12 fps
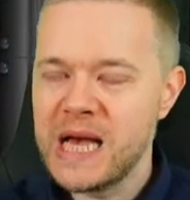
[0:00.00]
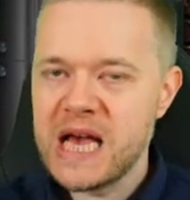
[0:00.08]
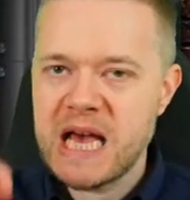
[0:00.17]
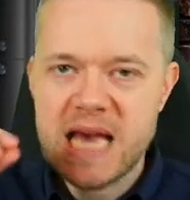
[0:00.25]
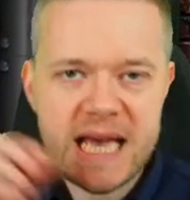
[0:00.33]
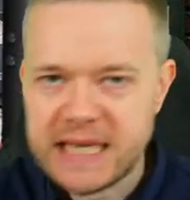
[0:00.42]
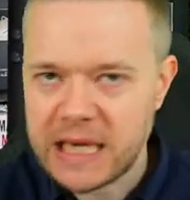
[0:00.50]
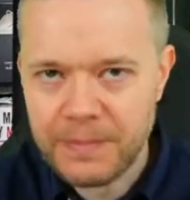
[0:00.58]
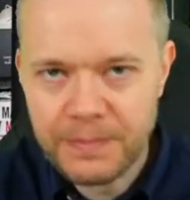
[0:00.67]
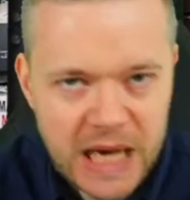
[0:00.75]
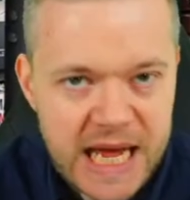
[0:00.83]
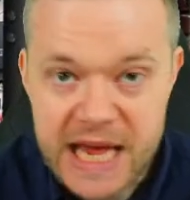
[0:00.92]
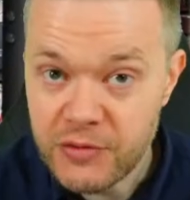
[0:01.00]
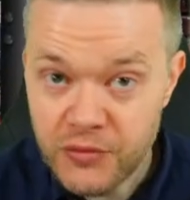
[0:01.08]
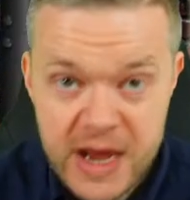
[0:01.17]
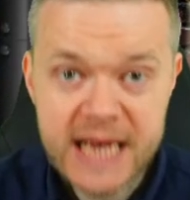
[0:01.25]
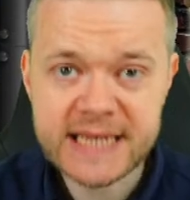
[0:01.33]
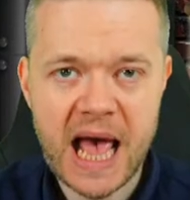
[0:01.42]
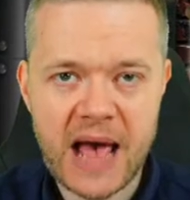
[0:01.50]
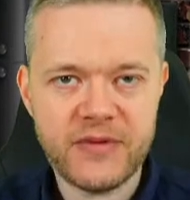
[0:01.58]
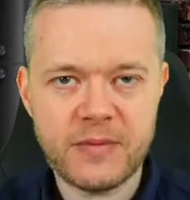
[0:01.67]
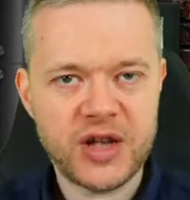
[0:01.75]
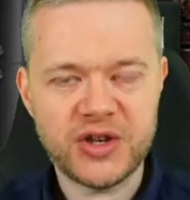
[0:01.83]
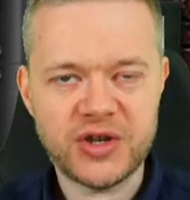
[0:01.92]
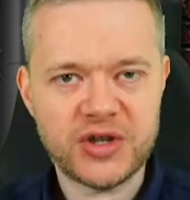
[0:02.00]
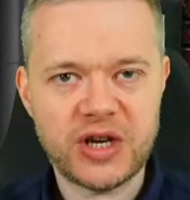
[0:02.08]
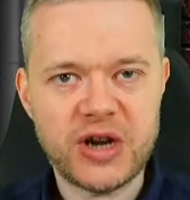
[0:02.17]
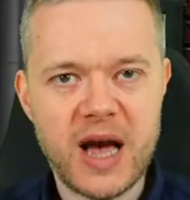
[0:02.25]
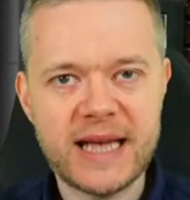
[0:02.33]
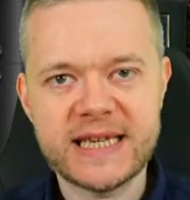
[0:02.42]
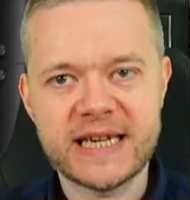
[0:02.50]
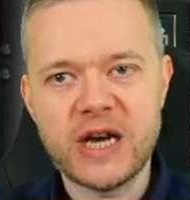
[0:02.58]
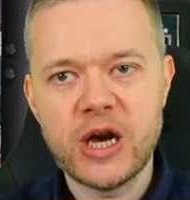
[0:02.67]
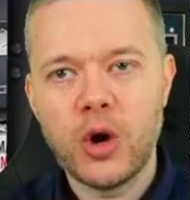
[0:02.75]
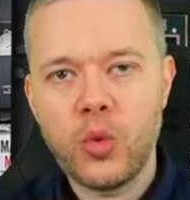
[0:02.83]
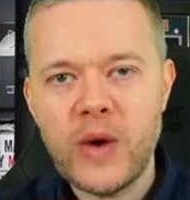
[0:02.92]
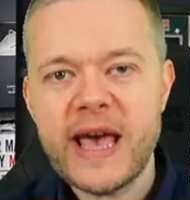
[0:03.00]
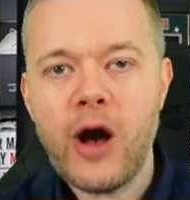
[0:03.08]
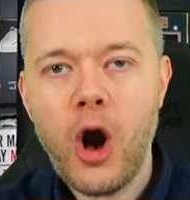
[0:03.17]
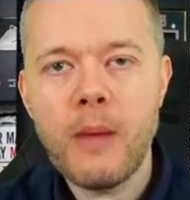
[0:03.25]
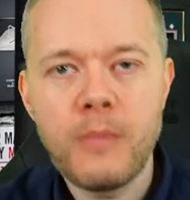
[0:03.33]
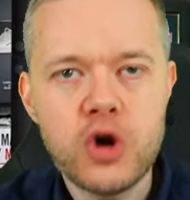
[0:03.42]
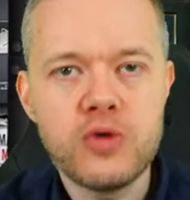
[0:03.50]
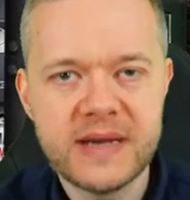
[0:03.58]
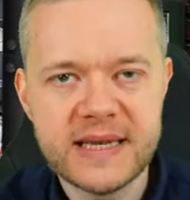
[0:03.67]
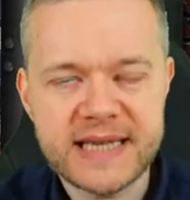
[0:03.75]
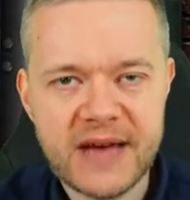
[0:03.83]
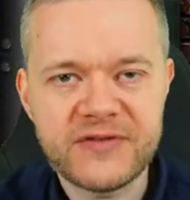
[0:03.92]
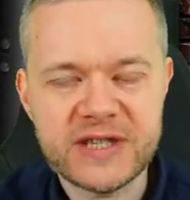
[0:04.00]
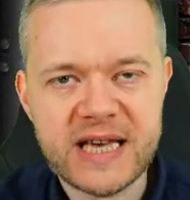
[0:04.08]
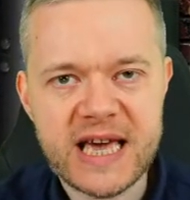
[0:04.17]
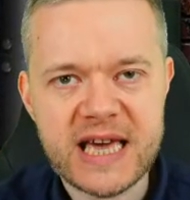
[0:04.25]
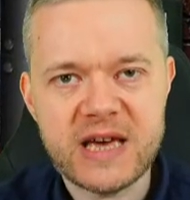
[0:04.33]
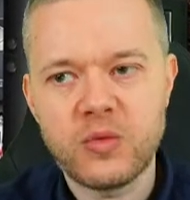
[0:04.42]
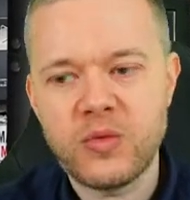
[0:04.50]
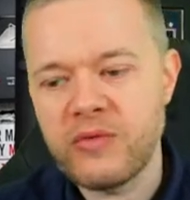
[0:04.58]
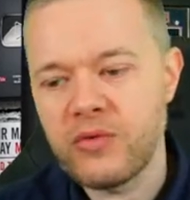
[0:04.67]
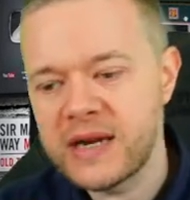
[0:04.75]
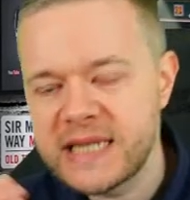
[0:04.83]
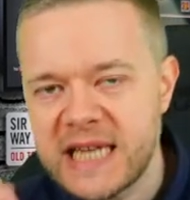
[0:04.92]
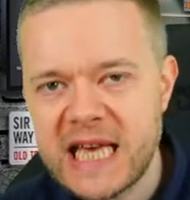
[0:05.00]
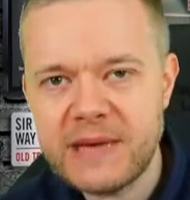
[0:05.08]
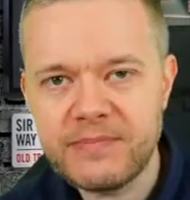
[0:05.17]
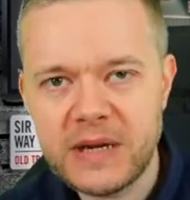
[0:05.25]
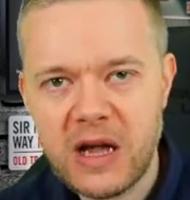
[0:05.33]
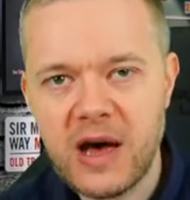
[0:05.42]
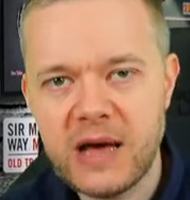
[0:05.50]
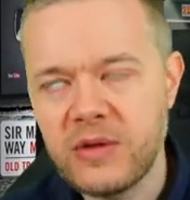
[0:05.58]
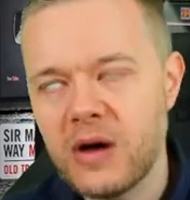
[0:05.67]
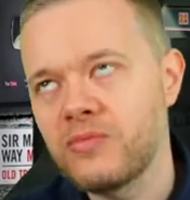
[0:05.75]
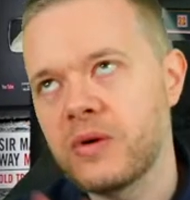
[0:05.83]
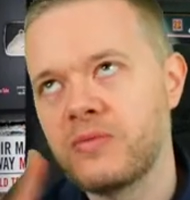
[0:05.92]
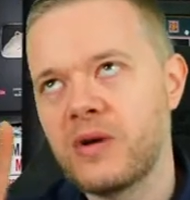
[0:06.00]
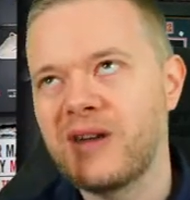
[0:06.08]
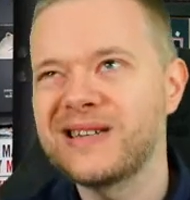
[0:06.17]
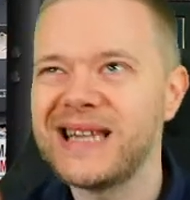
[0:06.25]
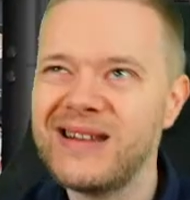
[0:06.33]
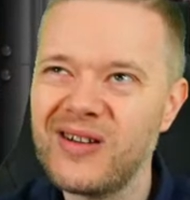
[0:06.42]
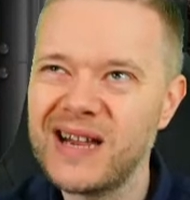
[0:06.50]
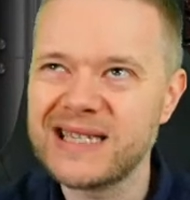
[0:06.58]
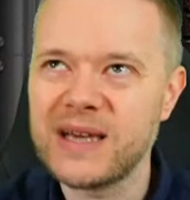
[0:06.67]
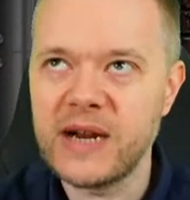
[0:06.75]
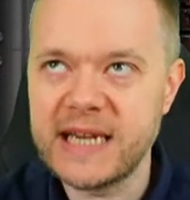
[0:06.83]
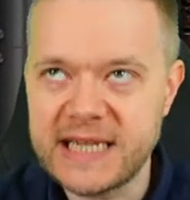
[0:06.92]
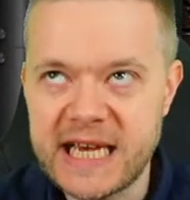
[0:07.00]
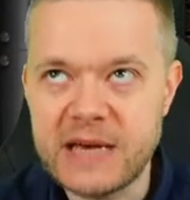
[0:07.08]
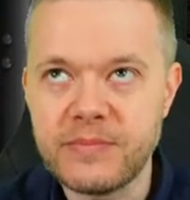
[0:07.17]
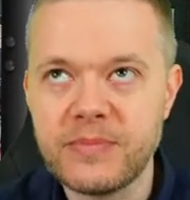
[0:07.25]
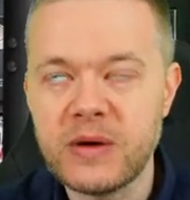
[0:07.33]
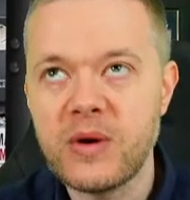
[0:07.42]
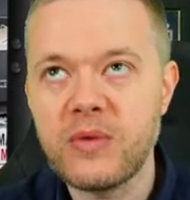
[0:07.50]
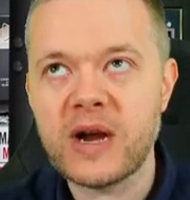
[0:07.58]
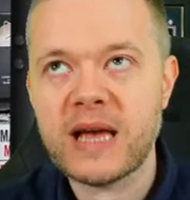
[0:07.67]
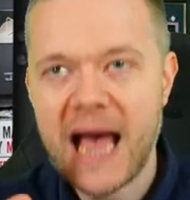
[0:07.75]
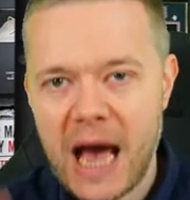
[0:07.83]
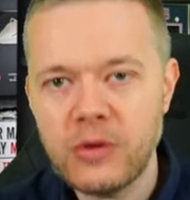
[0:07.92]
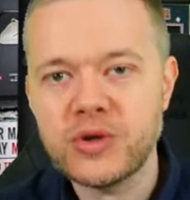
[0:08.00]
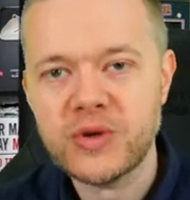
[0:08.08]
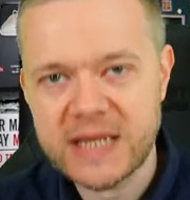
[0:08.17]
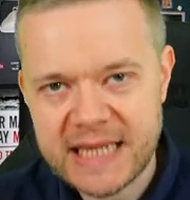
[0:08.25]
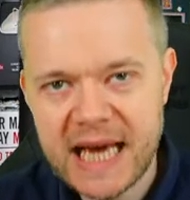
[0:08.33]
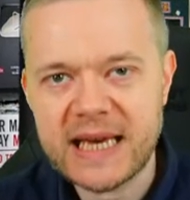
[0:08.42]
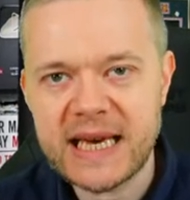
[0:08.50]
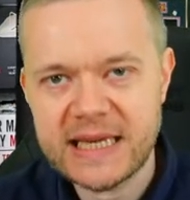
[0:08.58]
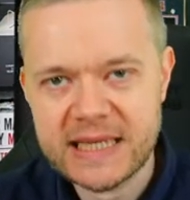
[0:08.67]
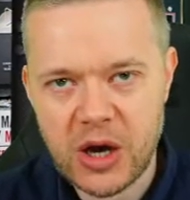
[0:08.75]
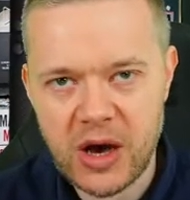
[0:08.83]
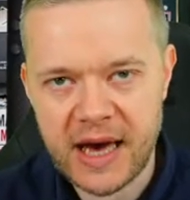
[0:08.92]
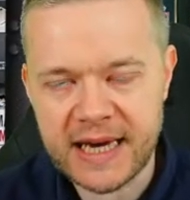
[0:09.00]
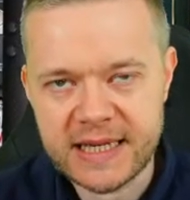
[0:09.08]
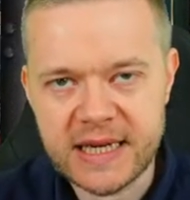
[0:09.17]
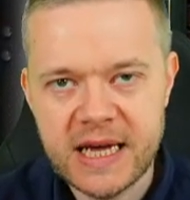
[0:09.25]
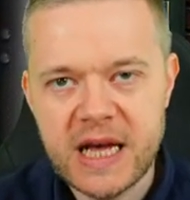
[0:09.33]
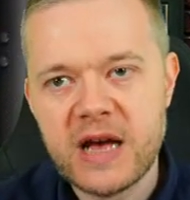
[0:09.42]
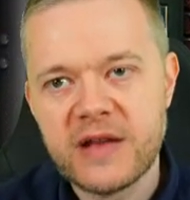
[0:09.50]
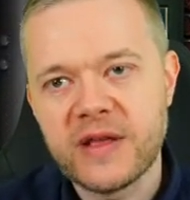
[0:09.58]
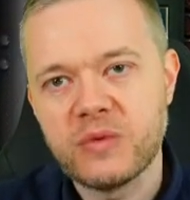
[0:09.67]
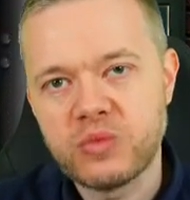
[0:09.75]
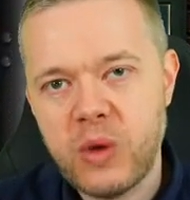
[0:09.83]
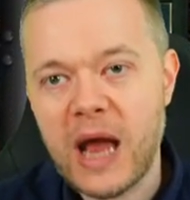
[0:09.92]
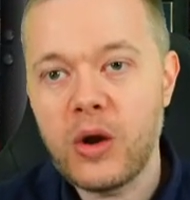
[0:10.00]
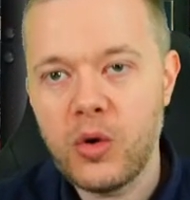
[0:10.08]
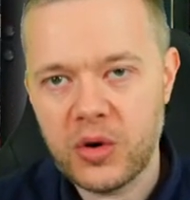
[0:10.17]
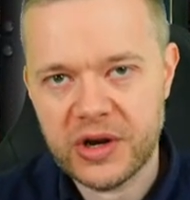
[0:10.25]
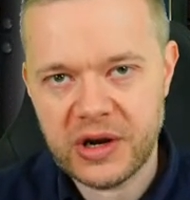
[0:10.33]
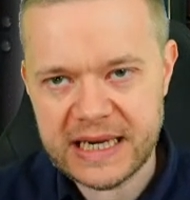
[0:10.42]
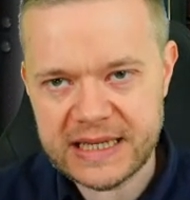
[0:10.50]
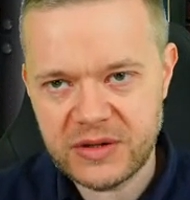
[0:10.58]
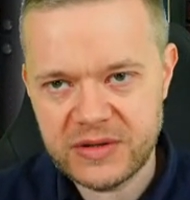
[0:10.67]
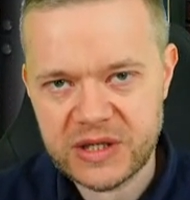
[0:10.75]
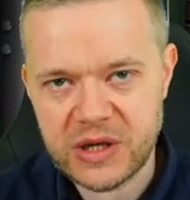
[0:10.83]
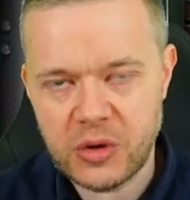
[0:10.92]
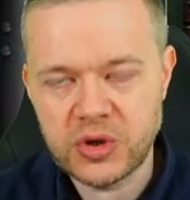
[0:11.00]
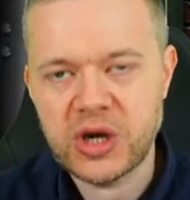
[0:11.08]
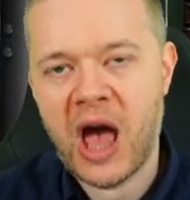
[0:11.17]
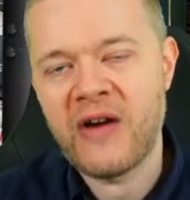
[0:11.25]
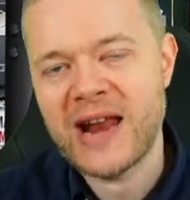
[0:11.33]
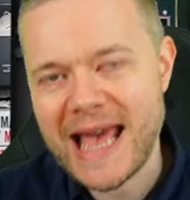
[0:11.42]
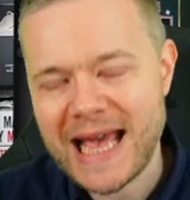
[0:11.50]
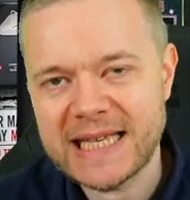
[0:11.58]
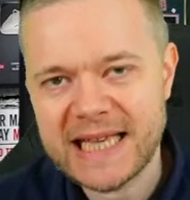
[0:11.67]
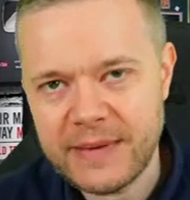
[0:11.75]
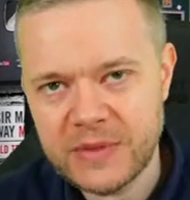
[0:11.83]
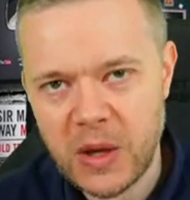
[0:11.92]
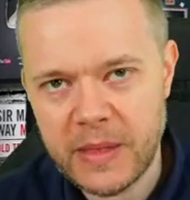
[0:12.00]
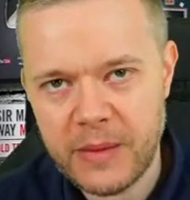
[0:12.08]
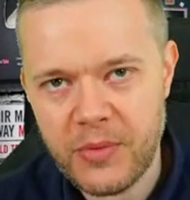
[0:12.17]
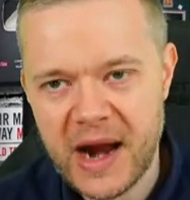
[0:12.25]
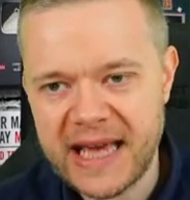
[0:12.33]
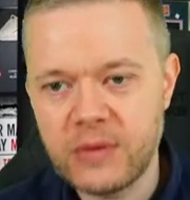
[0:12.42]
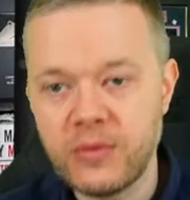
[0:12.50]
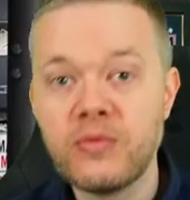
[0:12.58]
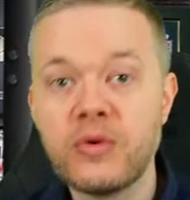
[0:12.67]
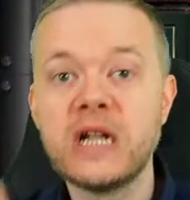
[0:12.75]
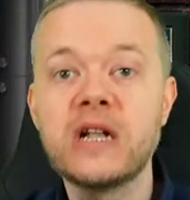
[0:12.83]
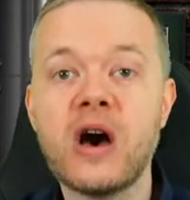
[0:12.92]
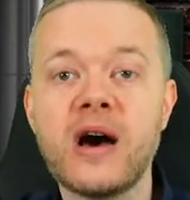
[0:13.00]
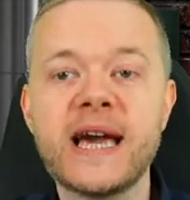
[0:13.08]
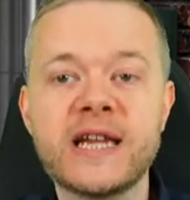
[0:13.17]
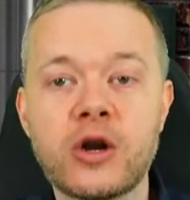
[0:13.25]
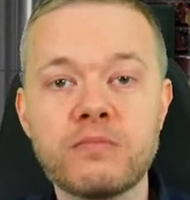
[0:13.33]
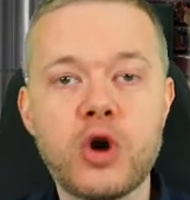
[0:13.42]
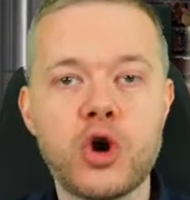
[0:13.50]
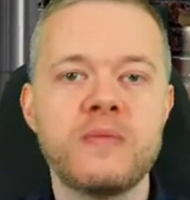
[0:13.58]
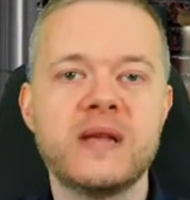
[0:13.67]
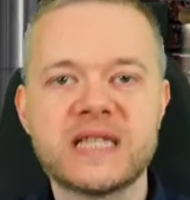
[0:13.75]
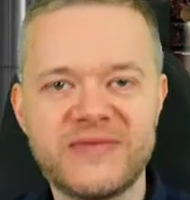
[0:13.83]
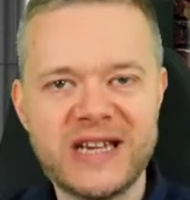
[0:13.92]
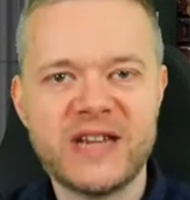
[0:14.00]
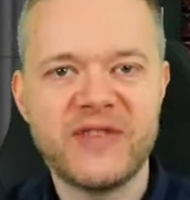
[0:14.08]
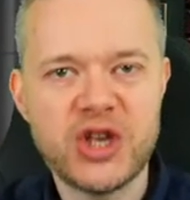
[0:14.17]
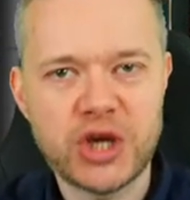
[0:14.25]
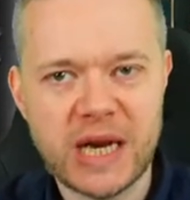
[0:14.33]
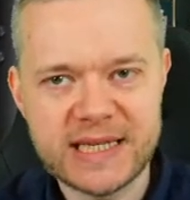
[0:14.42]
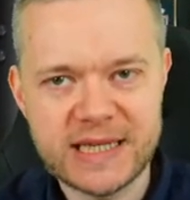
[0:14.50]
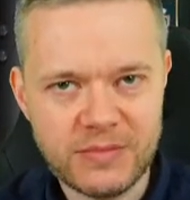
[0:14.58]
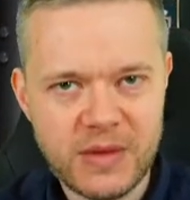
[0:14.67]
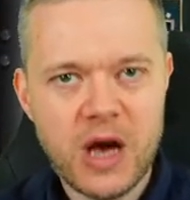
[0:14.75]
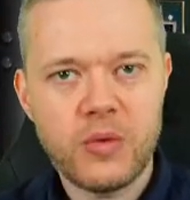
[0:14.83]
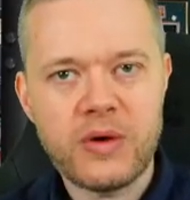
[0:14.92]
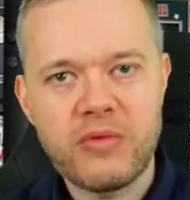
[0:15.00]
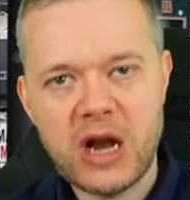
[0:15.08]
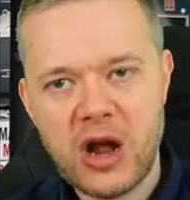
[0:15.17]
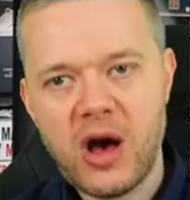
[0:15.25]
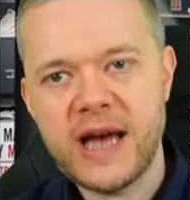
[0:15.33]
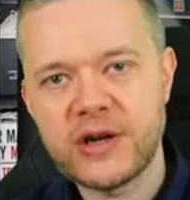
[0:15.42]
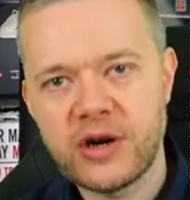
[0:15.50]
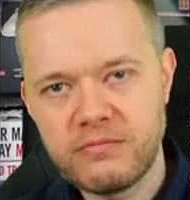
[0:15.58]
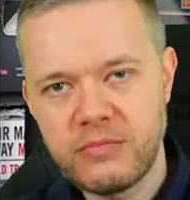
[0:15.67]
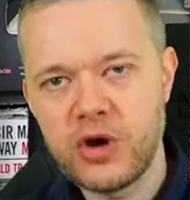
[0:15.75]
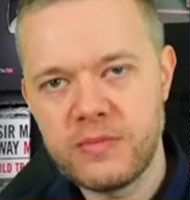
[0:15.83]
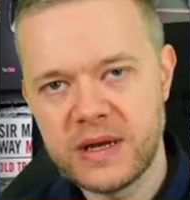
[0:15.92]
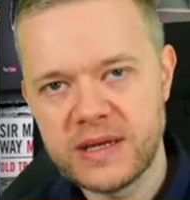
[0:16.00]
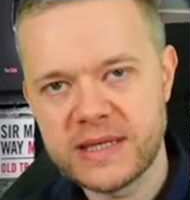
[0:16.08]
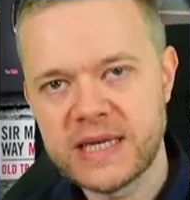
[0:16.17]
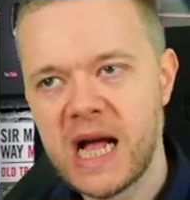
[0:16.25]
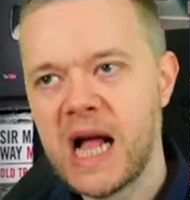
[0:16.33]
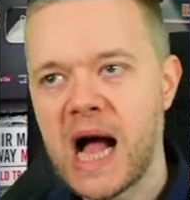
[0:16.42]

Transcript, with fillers: It's a complete reset for Manchester United. We are Moments FC. We were a deep, like not well, not not necessarily deep, but we were a counter-attacking side that was well organised under Solskjaer and hit teams on the break. We relied on moments of individualism. We relied on moments.